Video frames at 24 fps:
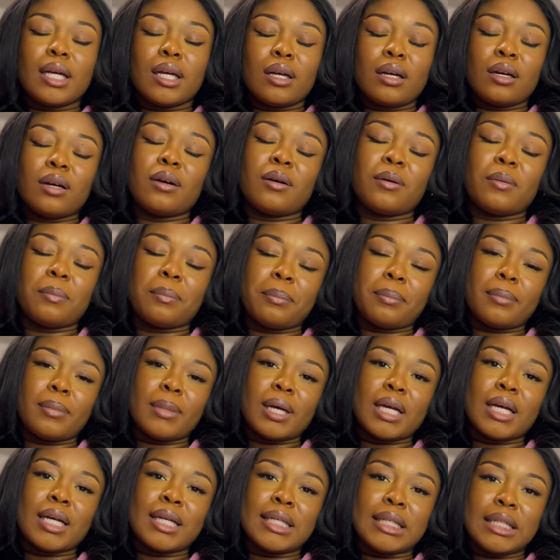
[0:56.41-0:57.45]
an
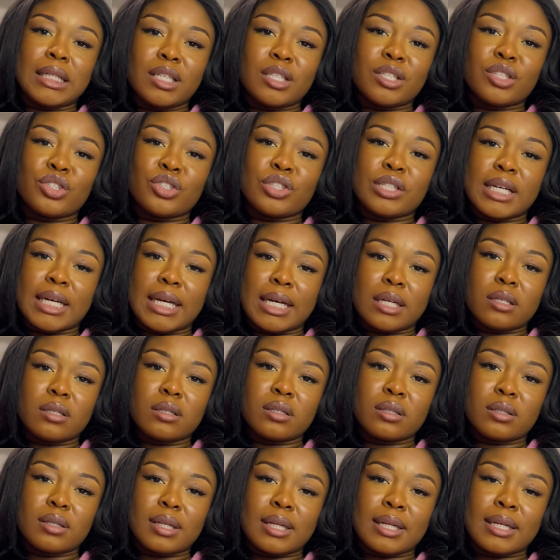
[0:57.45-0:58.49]
English
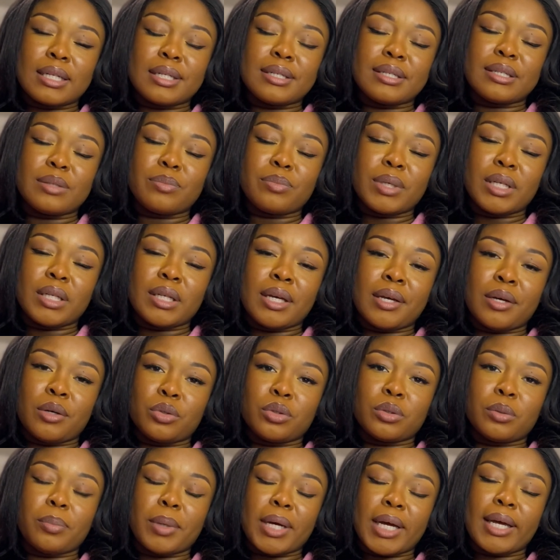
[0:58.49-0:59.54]
test that is being
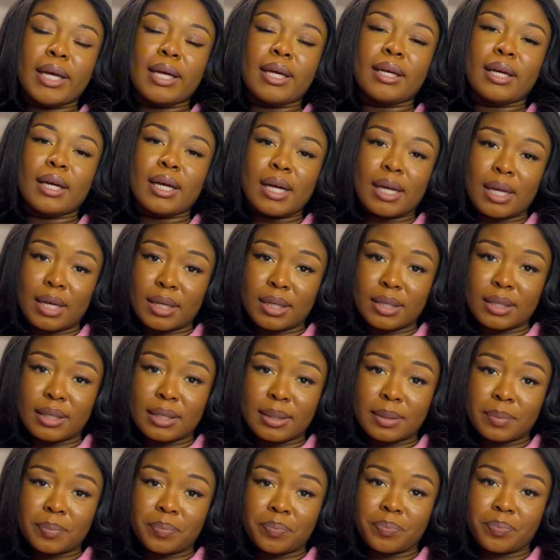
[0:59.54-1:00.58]
held by
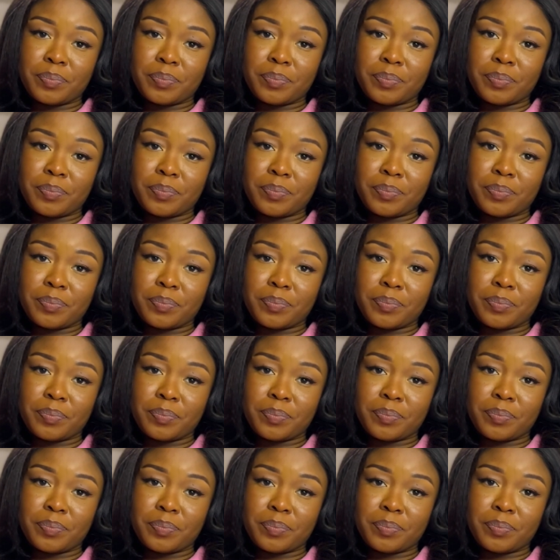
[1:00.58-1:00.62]
Canada.